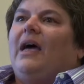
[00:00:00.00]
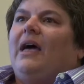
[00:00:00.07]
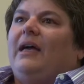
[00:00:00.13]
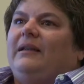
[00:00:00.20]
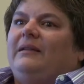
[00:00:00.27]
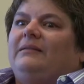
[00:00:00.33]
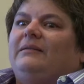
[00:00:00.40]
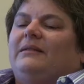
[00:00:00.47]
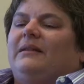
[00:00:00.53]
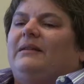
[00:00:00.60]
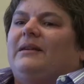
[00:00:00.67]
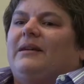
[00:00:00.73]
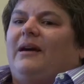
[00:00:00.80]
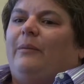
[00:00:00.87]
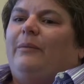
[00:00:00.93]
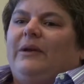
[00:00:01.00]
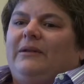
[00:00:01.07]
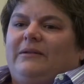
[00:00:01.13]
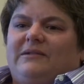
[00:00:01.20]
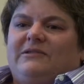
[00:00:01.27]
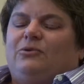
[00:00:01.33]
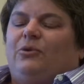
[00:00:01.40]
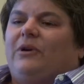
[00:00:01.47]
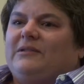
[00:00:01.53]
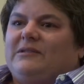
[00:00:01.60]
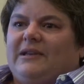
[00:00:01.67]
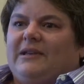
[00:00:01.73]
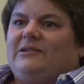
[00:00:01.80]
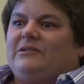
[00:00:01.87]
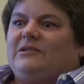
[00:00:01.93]
and coming to this
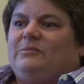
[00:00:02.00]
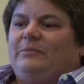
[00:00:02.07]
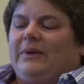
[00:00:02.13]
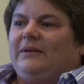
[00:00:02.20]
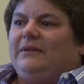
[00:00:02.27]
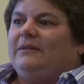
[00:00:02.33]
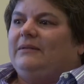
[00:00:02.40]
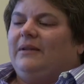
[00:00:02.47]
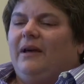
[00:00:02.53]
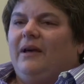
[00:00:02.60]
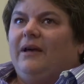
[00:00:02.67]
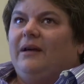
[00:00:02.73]
organization has been